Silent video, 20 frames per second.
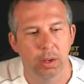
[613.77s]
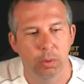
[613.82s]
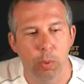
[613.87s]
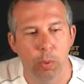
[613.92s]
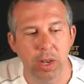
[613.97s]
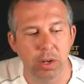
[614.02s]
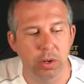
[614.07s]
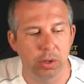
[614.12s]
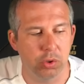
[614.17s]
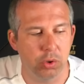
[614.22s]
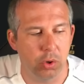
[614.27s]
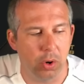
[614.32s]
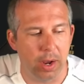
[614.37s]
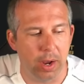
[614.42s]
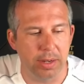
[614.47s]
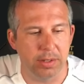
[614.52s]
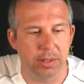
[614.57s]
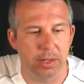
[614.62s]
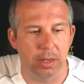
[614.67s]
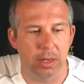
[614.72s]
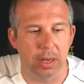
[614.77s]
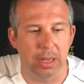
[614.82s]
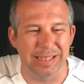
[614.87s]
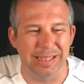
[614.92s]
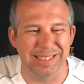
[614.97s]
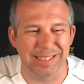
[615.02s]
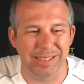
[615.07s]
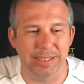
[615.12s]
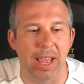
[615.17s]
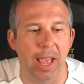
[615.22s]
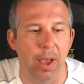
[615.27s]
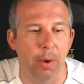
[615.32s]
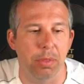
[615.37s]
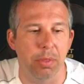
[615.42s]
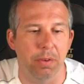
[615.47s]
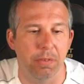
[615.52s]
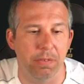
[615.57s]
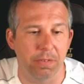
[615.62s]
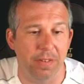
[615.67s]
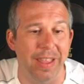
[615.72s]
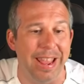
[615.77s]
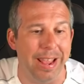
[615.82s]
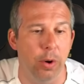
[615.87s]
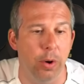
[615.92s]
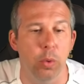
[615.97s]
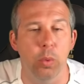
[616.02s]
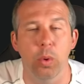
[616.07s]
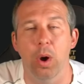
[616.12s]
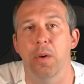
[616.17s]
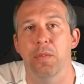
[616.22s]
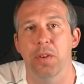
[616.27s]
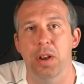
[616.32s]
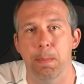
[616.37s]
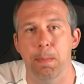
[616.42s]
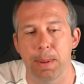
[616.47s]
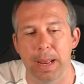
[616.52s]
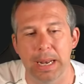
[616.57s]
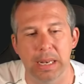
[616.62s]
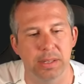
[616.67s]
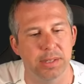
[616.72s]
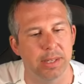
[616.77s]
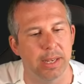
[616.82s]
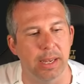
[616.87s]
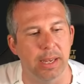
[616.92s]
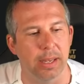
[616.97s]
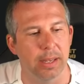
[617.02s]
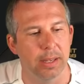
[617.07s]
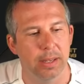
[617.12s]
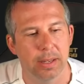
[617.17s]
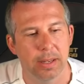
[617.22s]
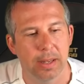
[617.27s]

when you're trying to like sell the feel of an ability.